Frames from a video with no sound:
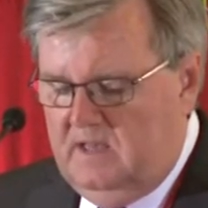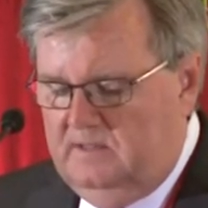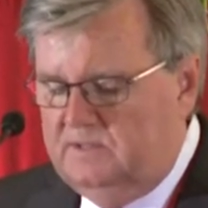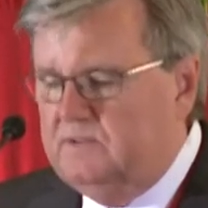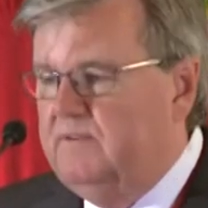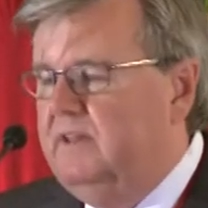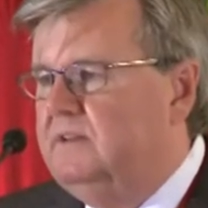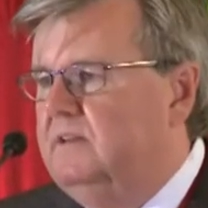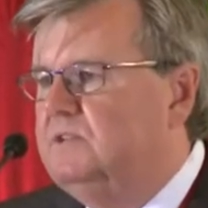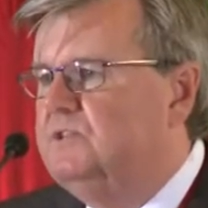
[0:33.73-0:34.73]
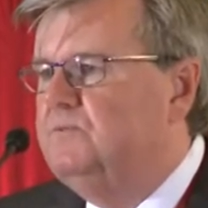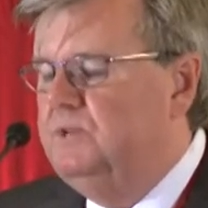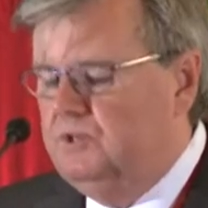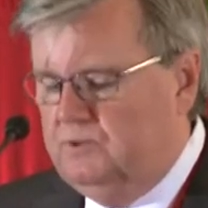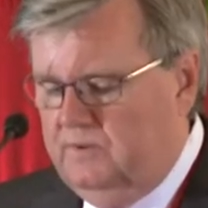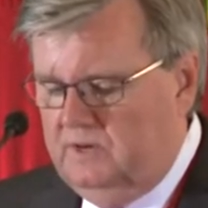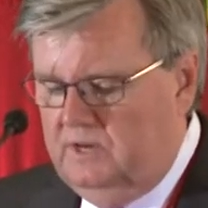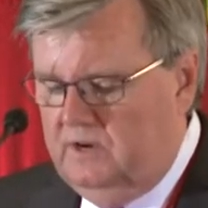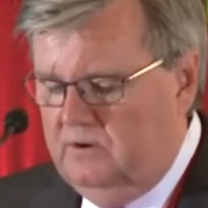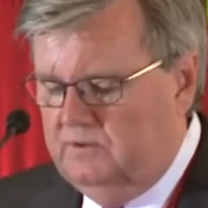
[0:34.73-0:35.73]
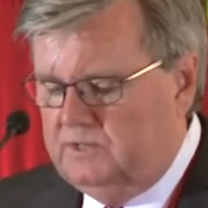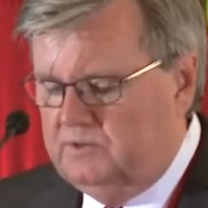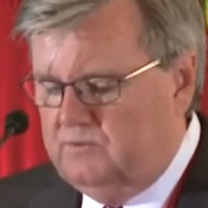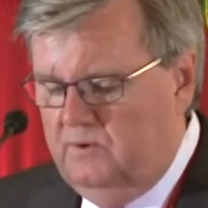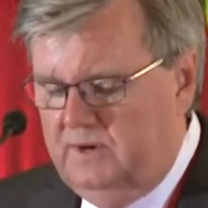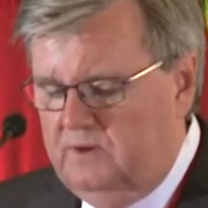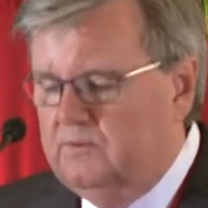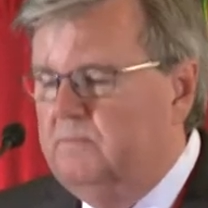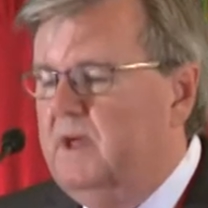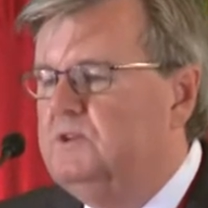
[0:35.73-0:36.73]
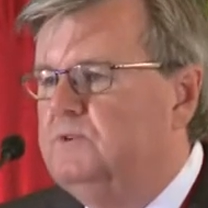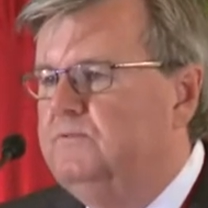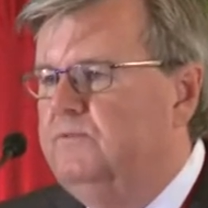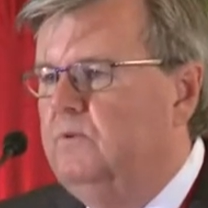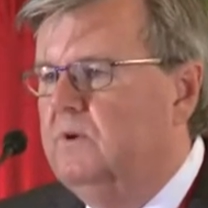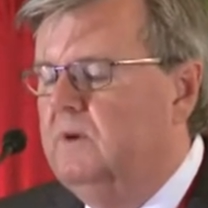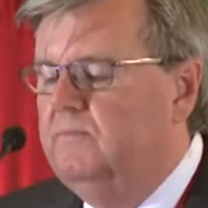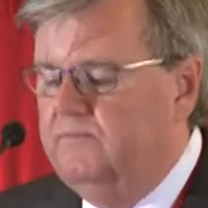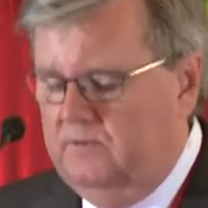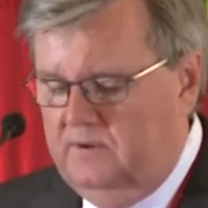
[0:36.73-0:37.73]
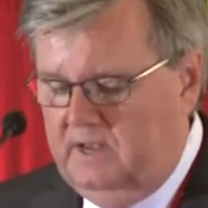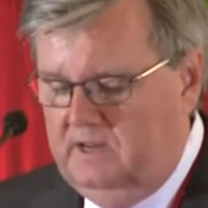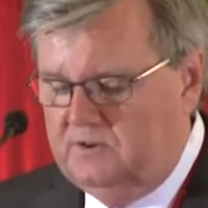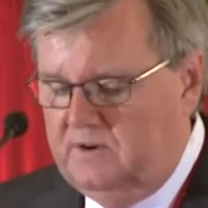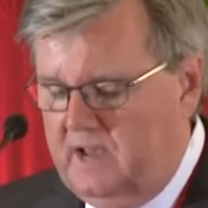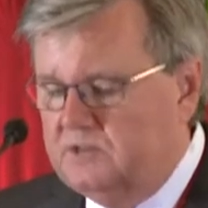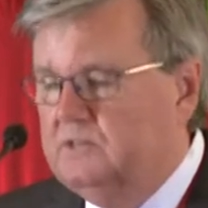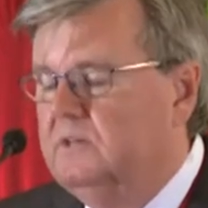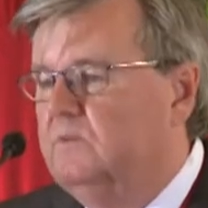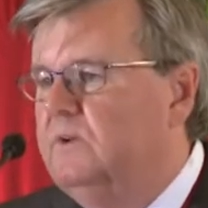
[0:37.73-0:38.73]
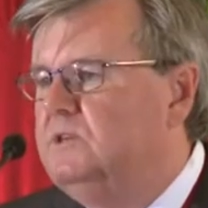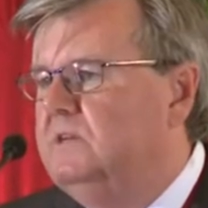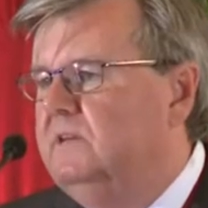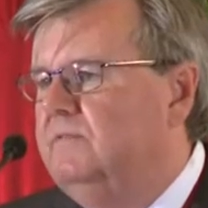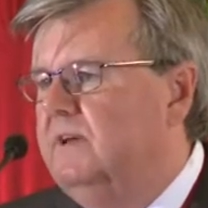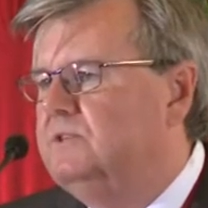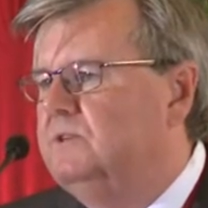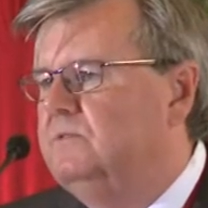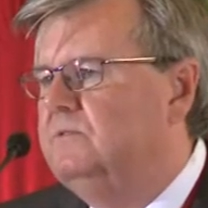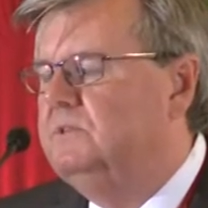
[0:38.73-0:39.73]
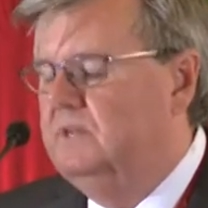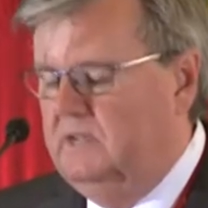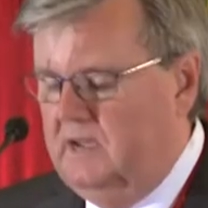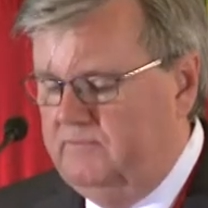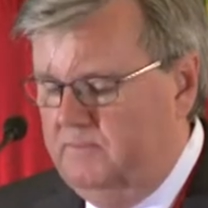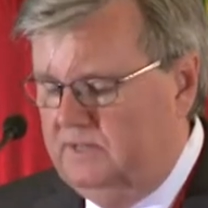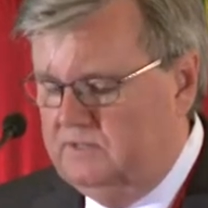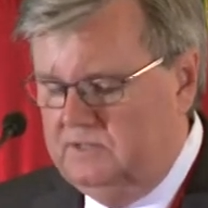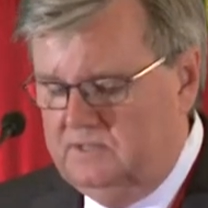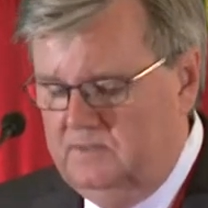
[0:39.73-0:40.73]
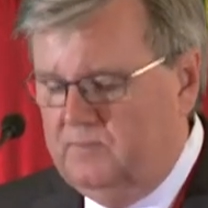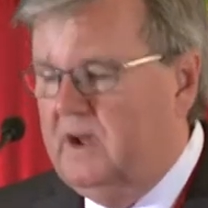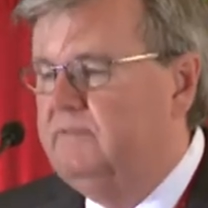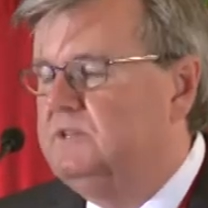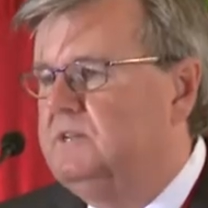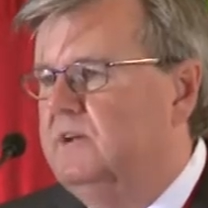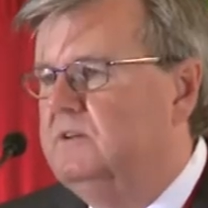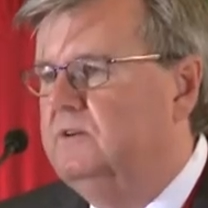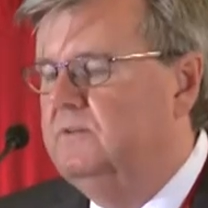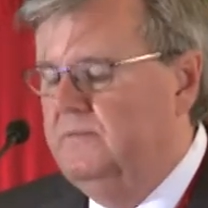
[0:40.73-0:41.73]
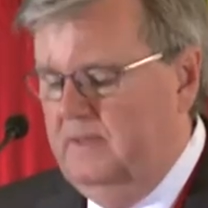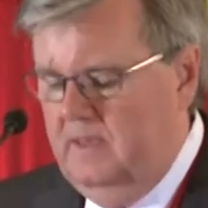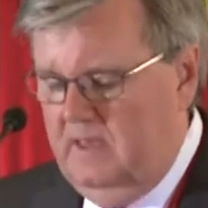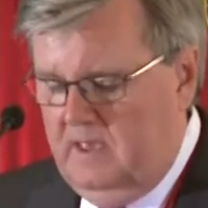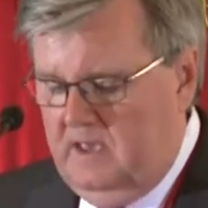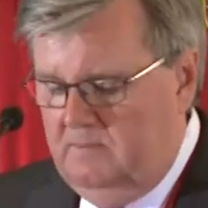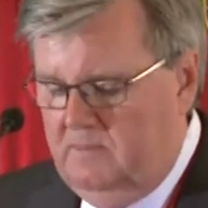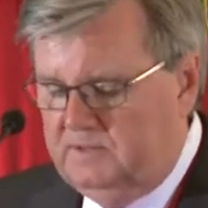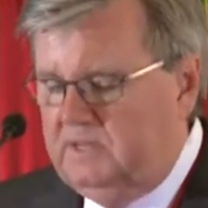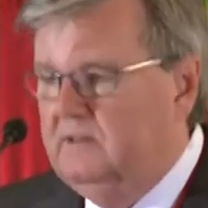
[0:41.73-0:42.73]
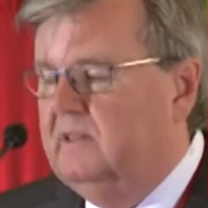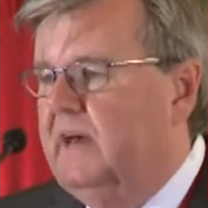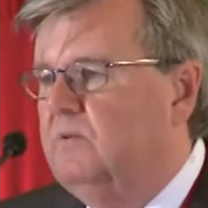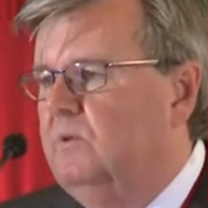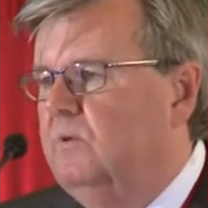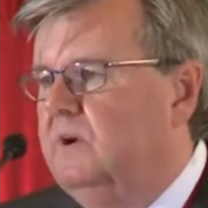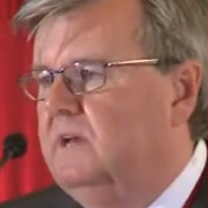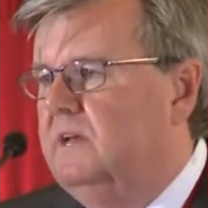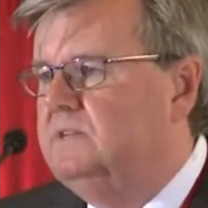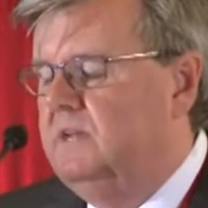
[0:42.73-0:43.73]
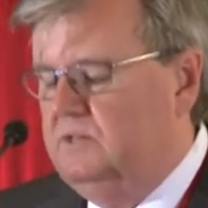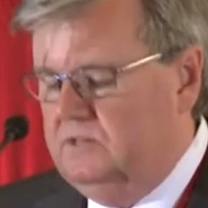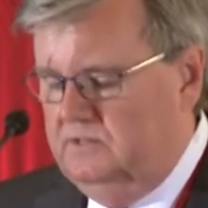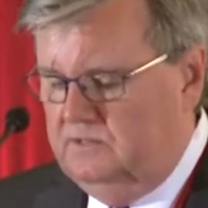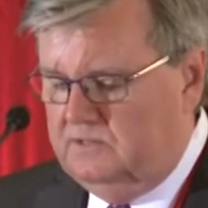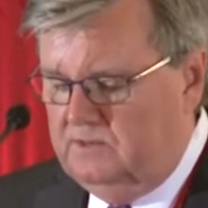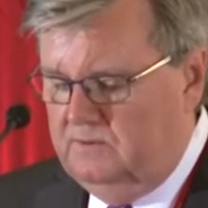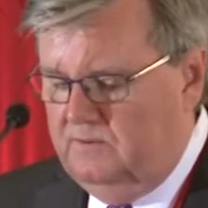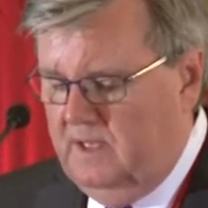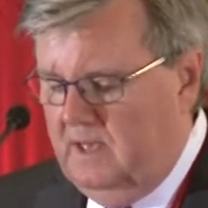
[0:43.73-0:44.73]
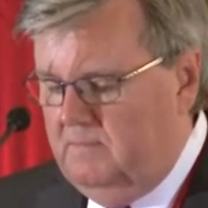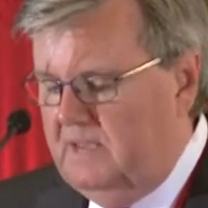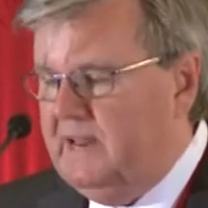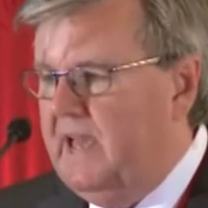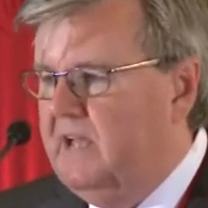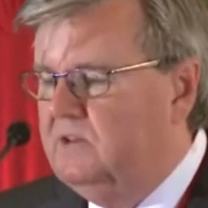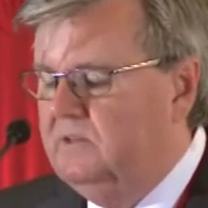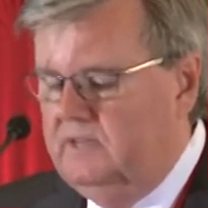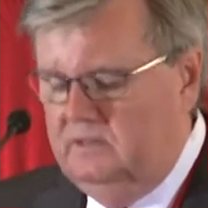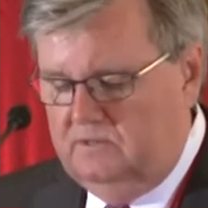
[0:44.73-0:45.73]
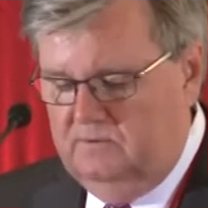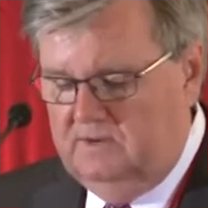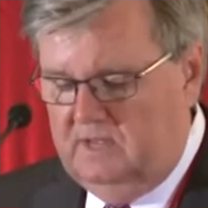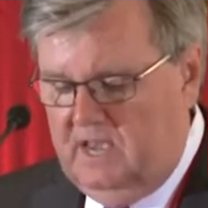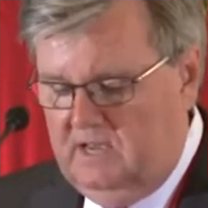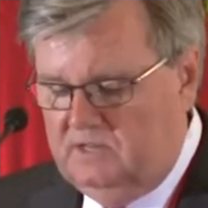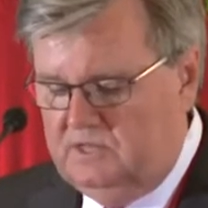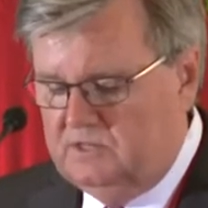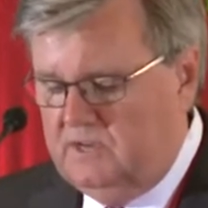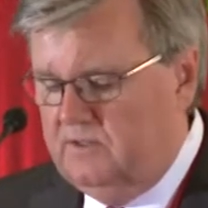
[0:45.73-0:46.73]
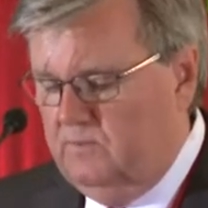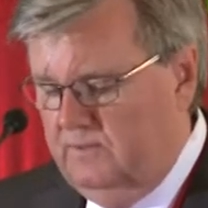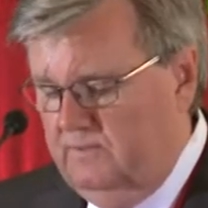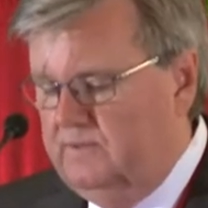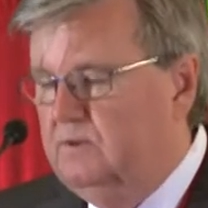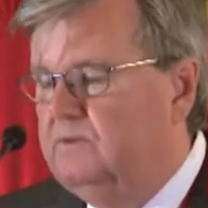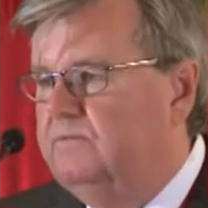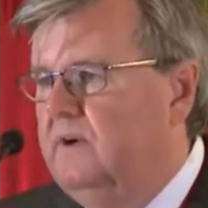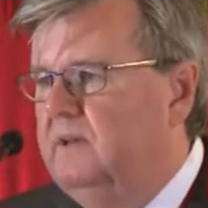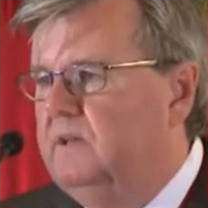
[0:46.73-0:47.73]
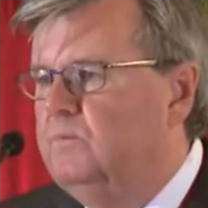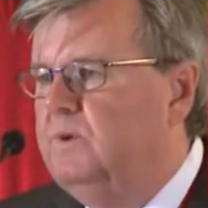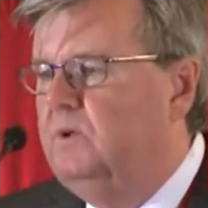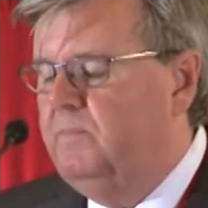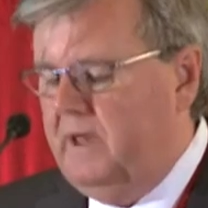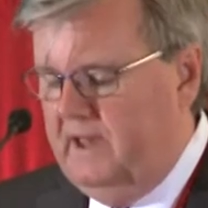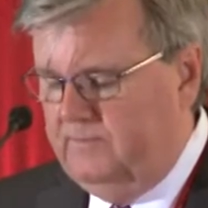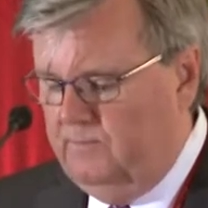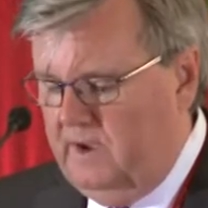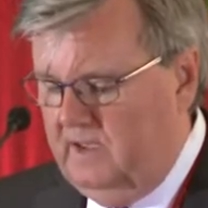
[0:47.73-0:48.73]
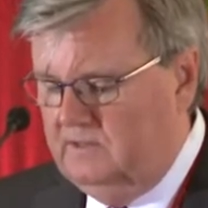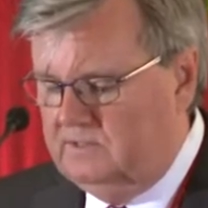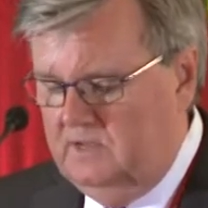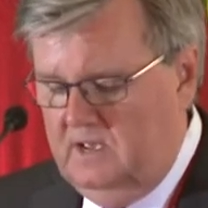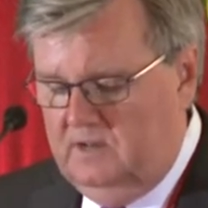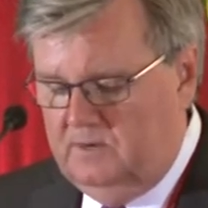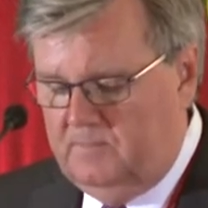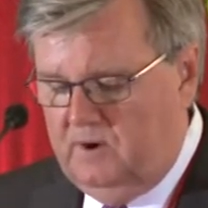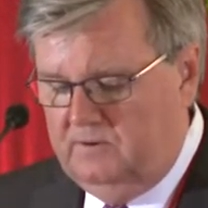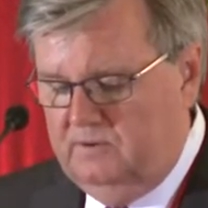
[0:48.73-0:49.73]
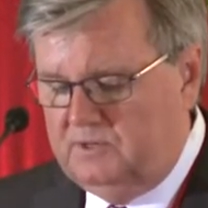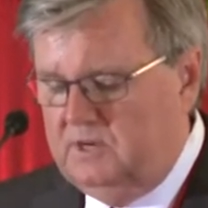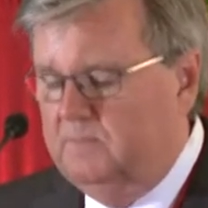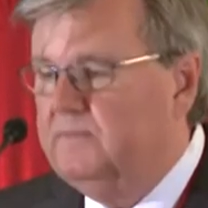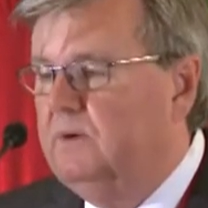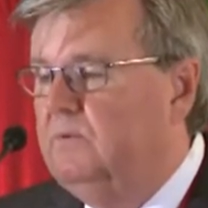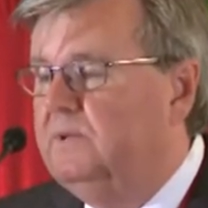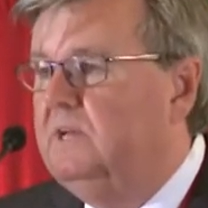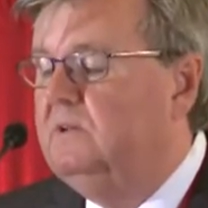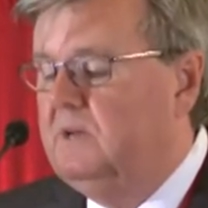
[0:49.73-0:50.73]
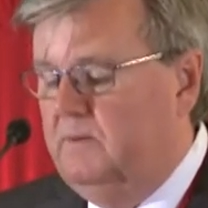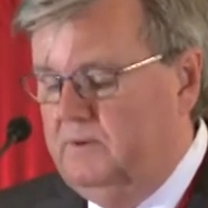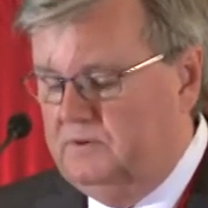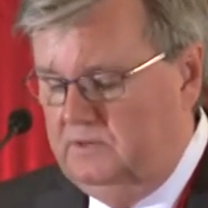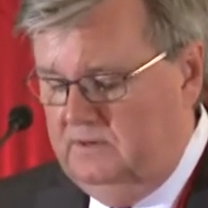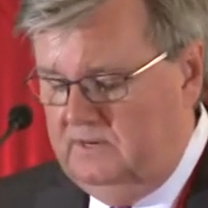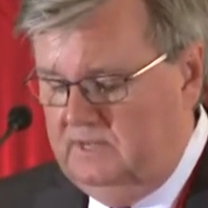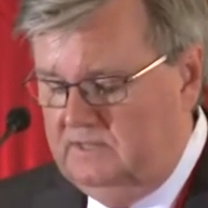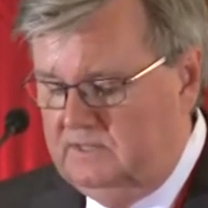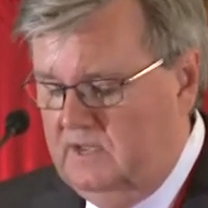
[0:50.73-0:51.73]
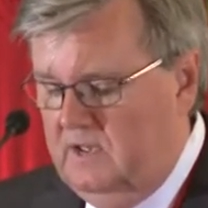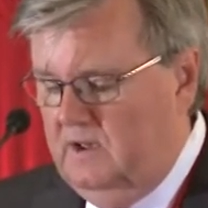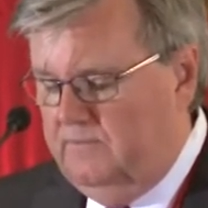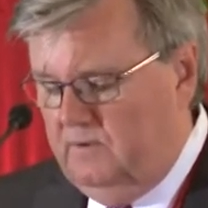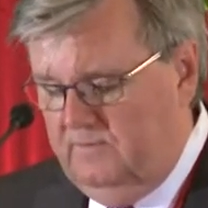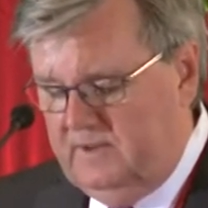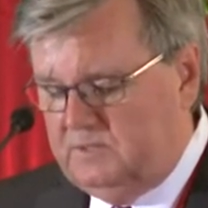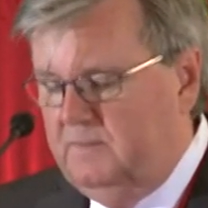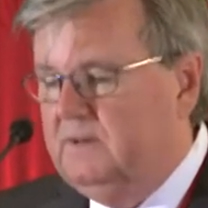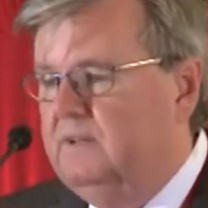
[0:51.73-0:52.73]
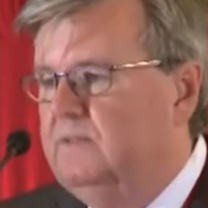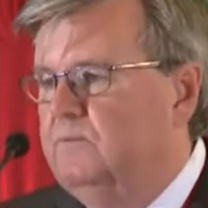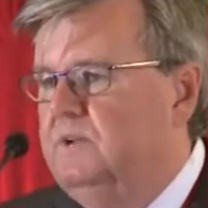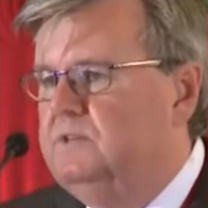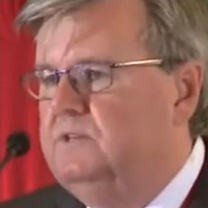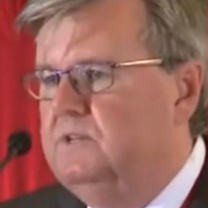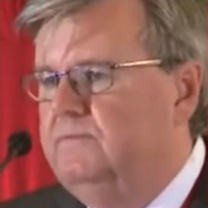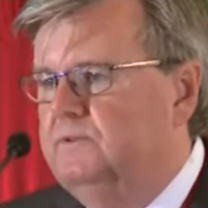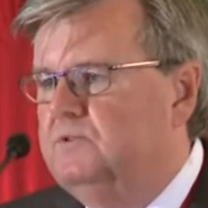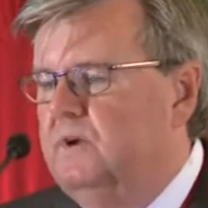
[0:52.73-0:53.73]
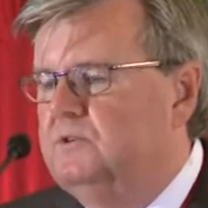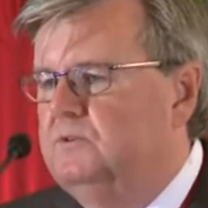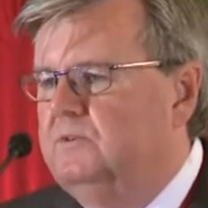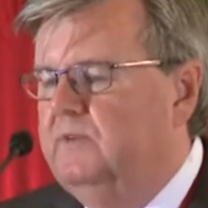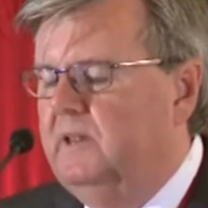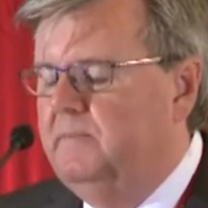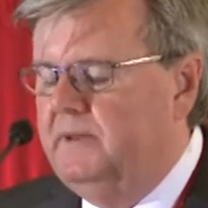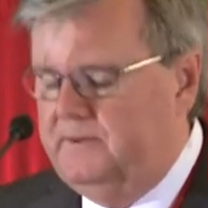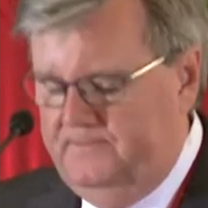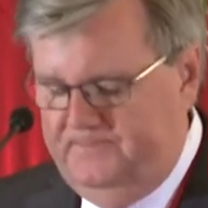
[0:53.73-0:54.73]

This event in its three short years has grown into a major forum for international and regional investors, governments, the private sector, and multilateral organizations to meet annually to engage each other with a view to finding real pathways to partnership that will yield opportunities for investment in the region's infrastructure development.